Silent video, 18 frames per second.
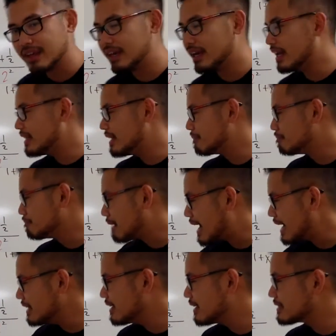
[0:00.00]
And then
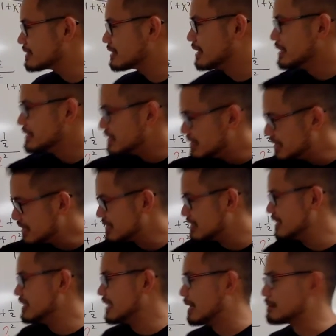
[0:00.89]
minus
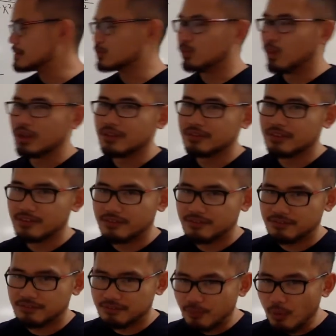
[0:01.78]
60 times 1 over
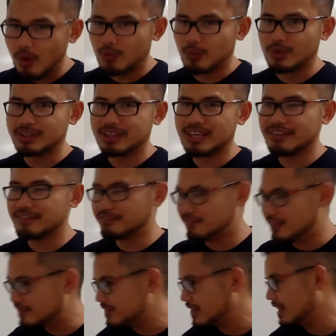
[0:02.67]
4, we get
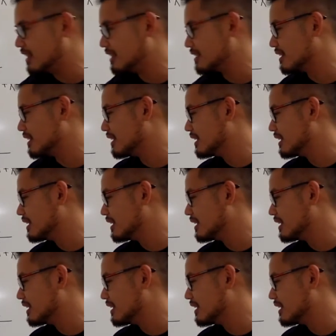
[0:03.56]
15.